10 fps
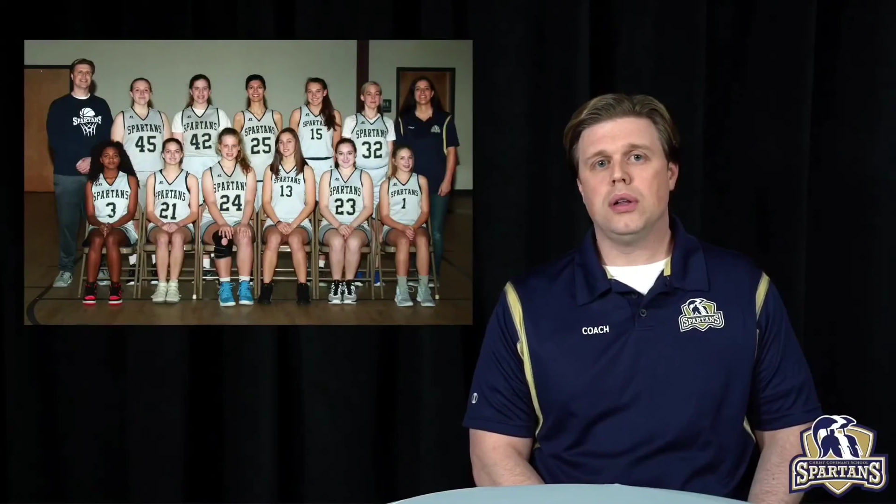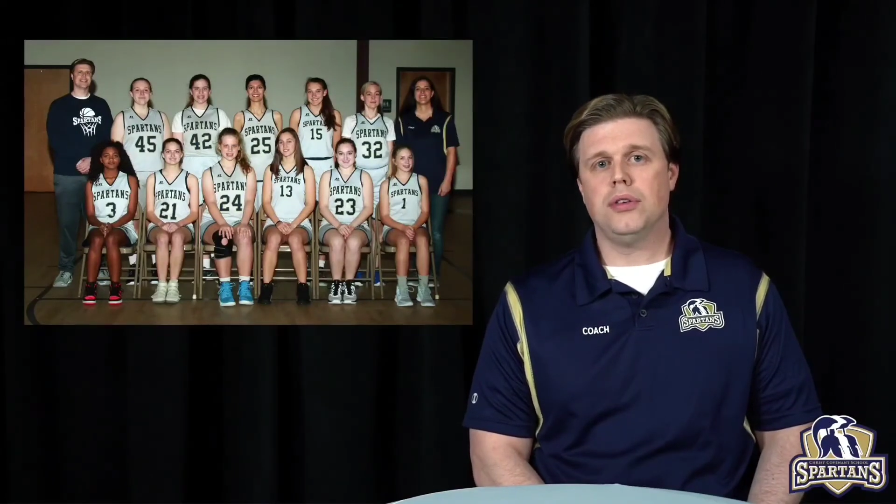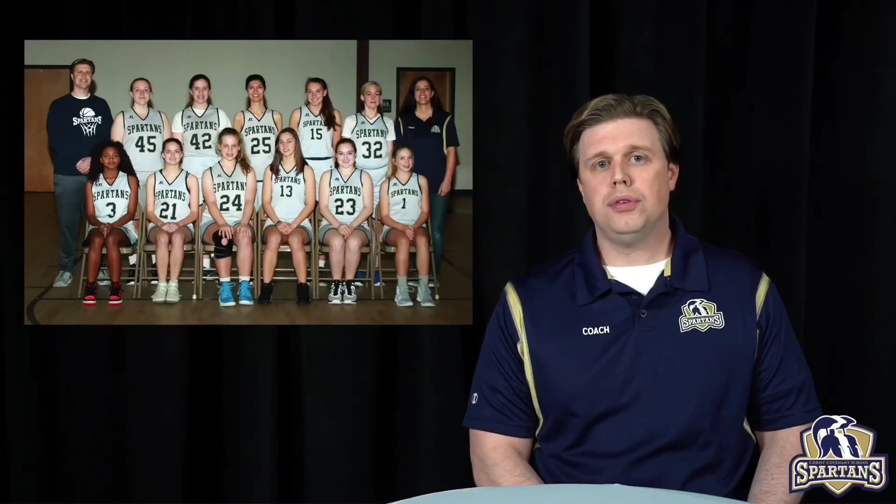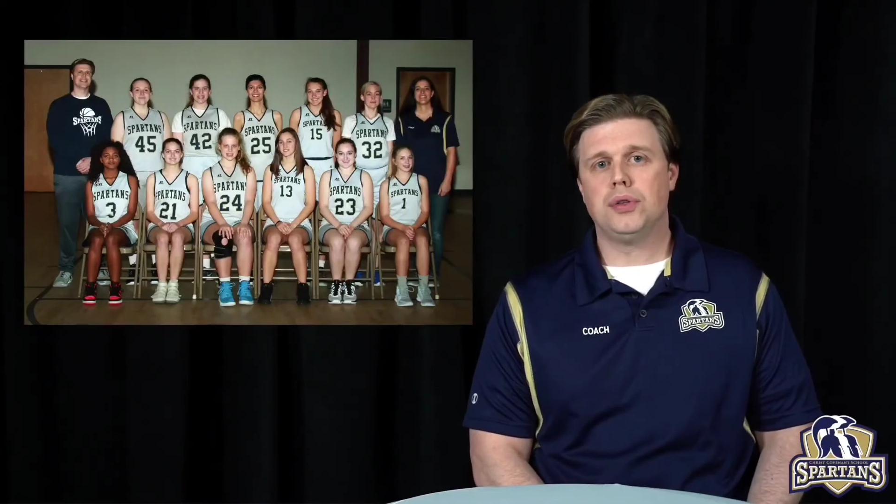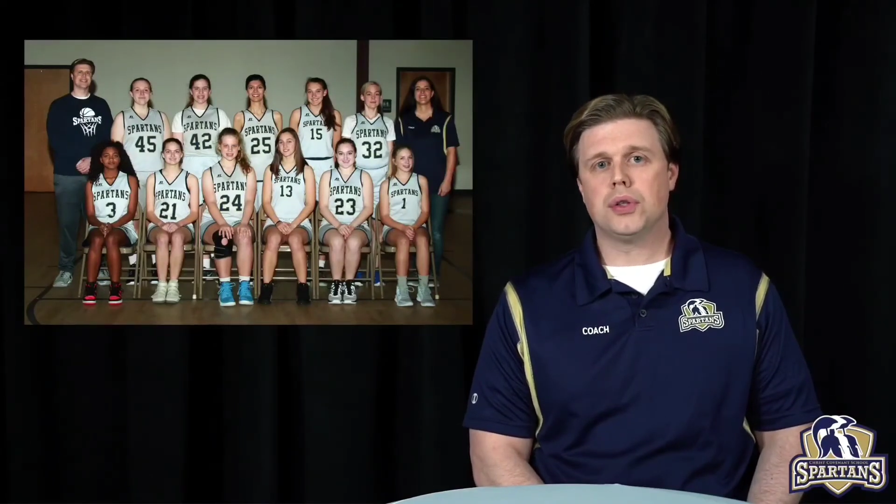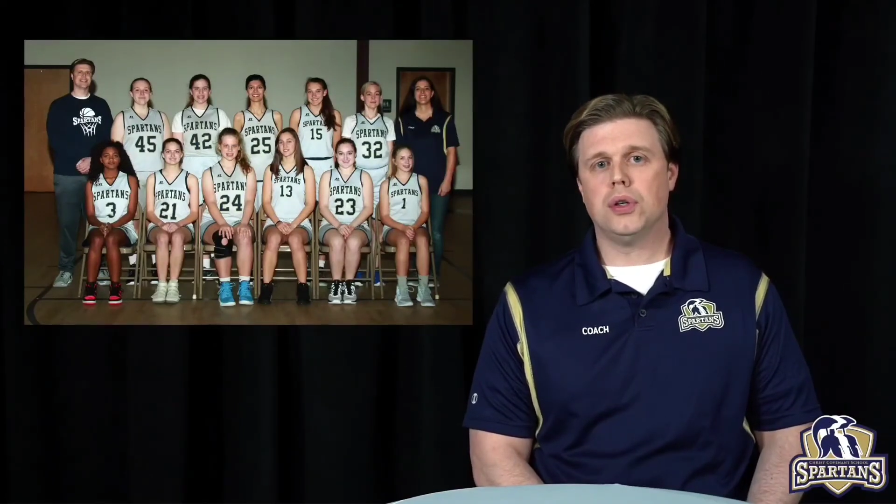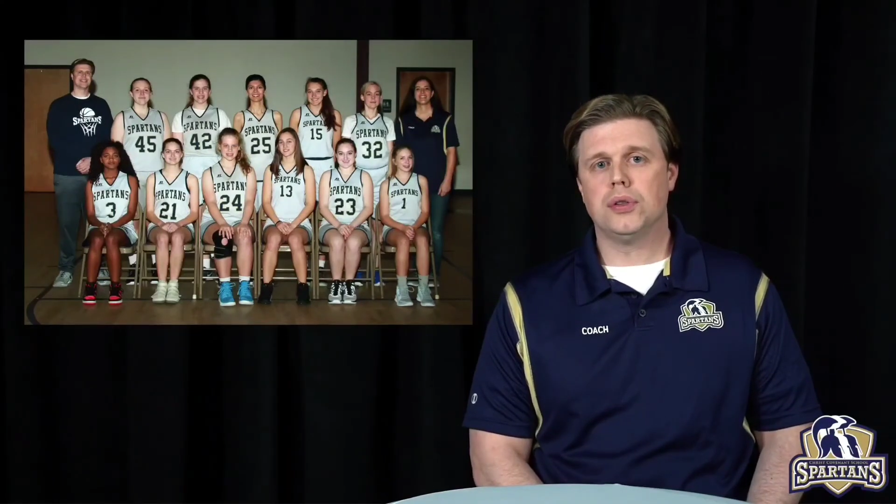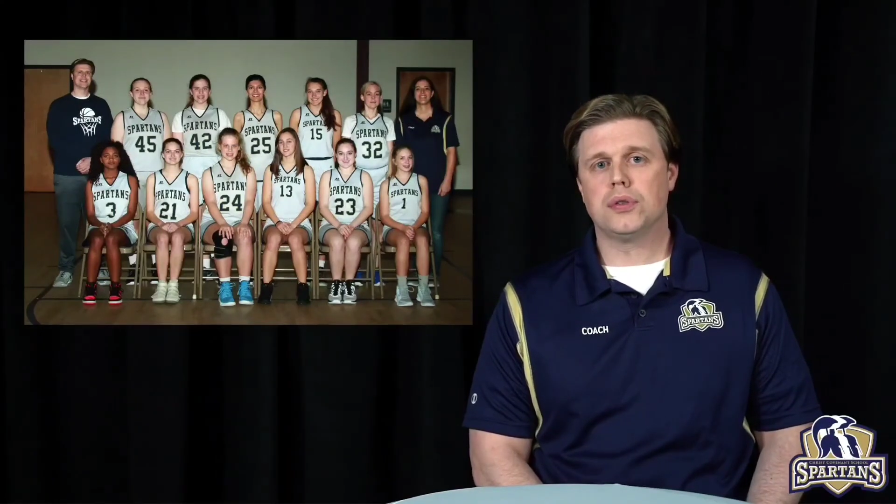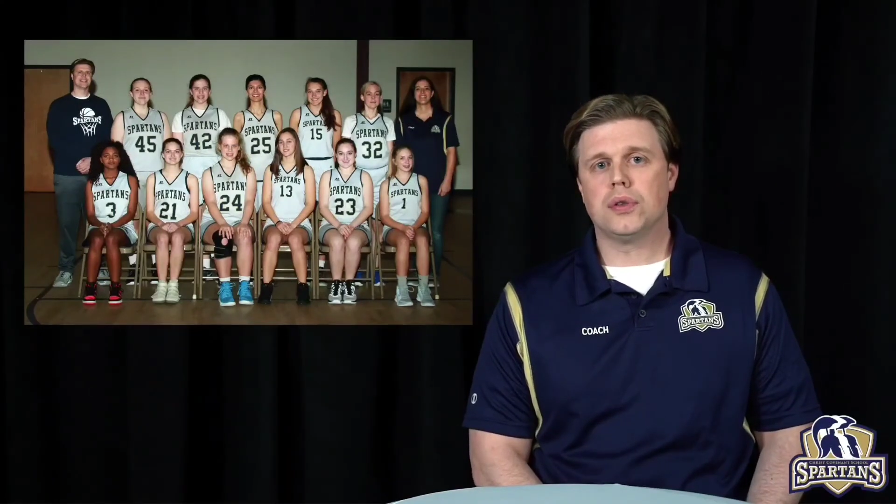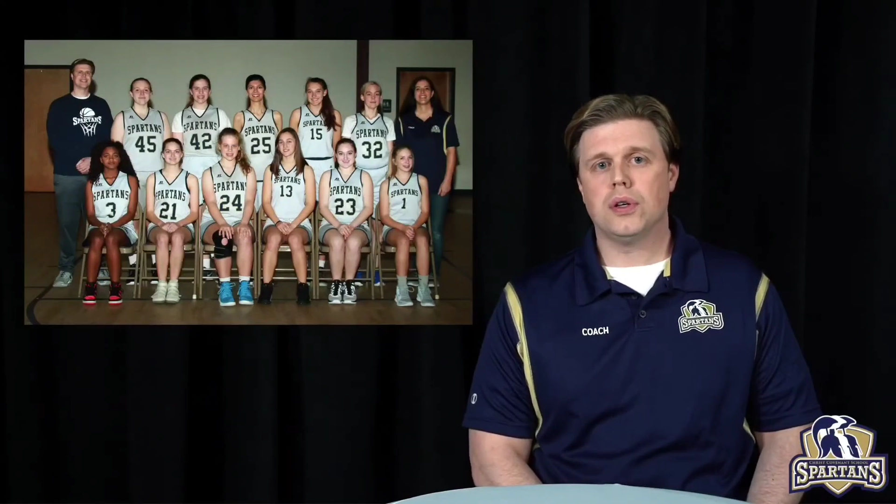the future
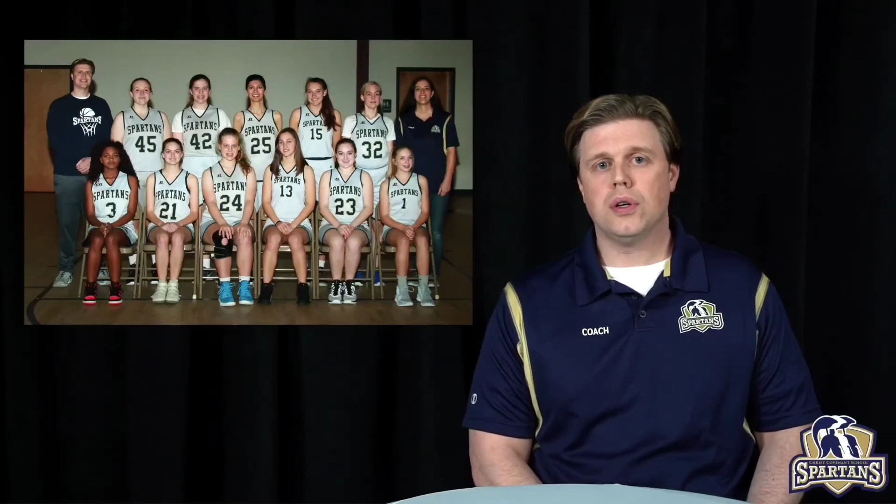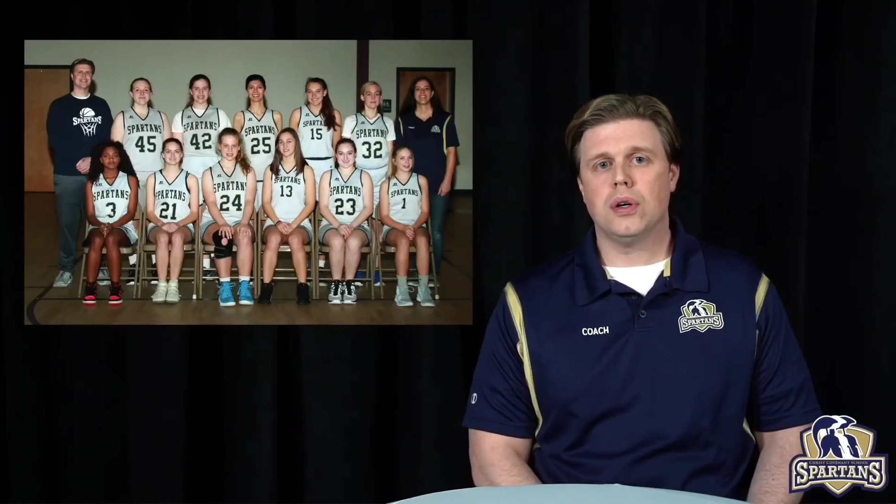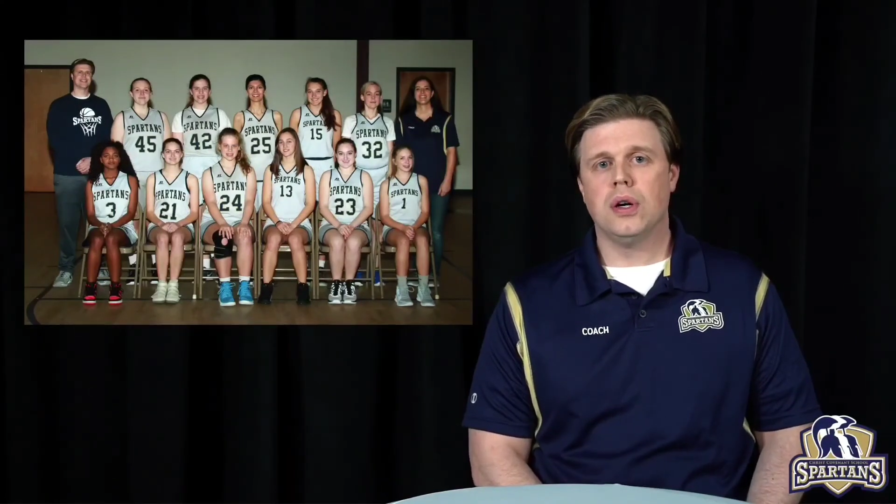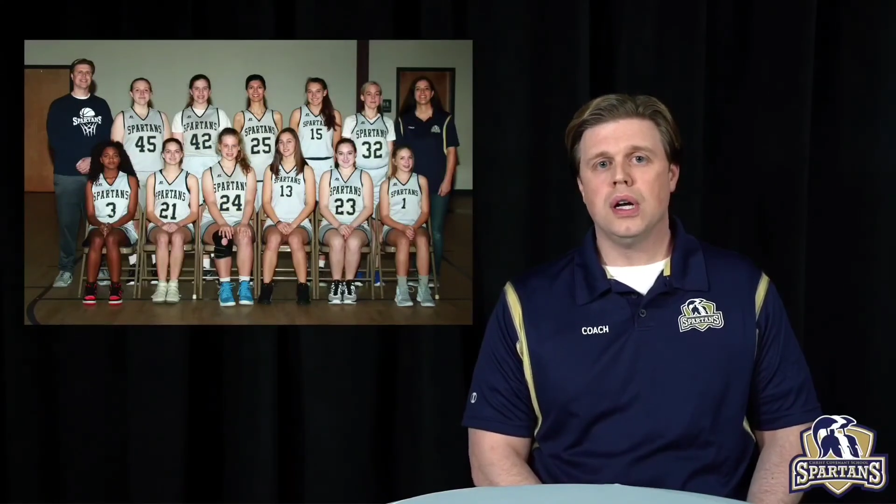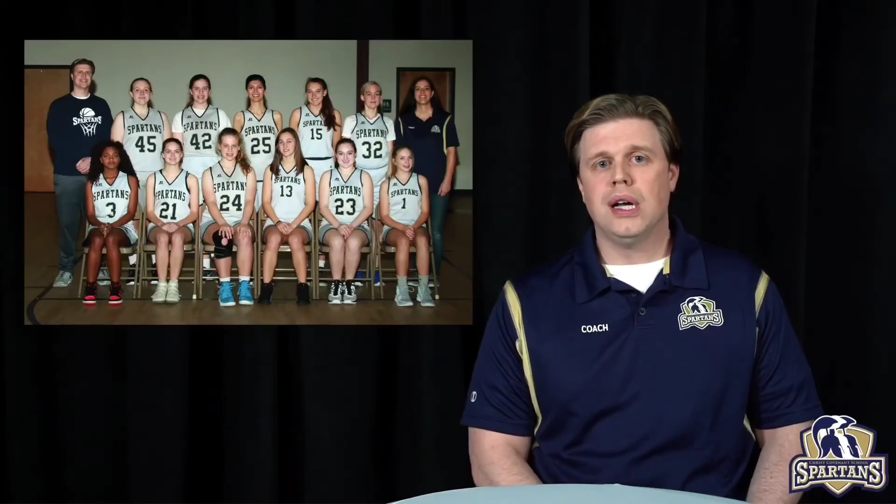holds for her